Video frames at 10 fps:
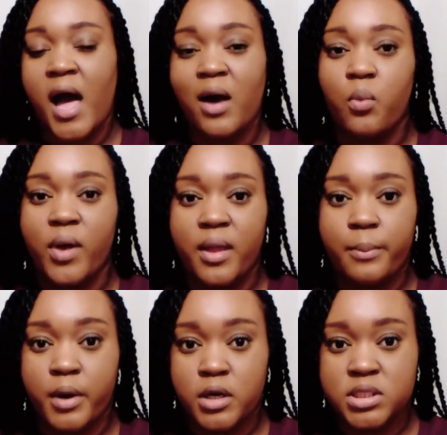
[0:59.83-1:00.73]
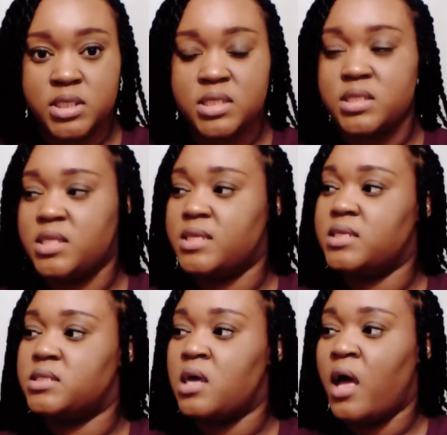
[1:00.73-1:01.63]
I went and purchased
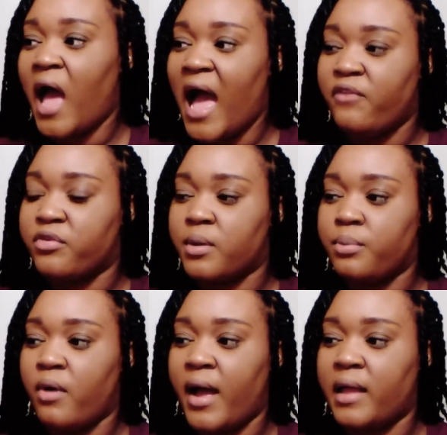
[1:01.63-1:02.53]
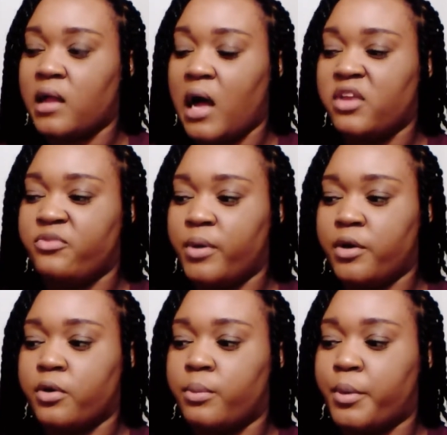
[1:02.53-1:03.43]
this African Pride Olive
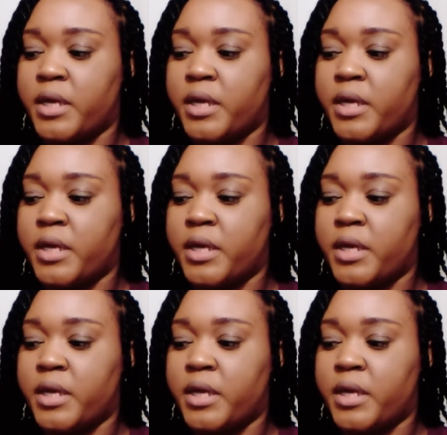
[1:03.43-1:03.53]
Miracle